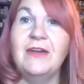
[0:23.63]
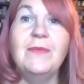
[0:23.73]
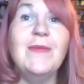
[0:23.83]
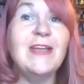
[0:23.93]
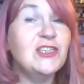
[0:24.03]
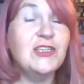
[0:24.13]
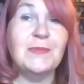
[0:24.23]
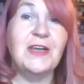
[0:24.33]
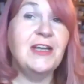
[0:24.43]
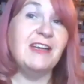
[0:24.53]
you mentioned
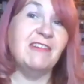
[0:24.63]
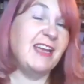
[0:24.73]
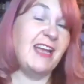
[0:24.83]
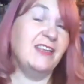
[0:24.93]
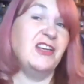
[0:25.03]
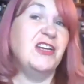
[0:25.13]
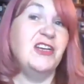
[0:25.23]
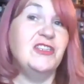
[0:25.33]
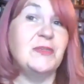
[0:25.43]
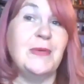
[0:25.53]
to me earlier, and it hadn't
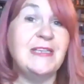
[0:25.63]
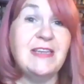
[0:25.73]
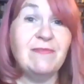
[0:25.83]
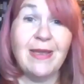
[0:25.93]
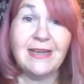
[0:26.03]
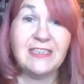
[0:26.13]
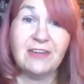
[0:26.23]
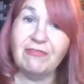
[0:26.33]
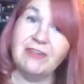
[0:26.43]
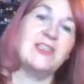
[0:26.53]
occurred to me, many
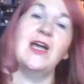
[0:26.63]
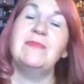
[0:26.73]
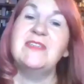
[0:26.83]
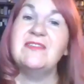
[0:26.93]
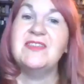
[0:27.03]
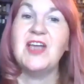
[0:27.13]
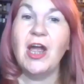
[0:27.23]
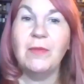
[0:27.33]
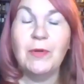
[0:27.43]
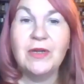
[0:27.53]
different types of
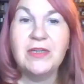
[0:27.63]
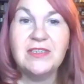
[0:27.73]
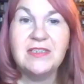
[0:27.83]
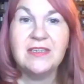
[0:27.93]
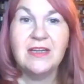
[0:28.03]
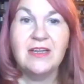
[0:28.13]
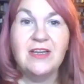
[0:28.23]
cypress.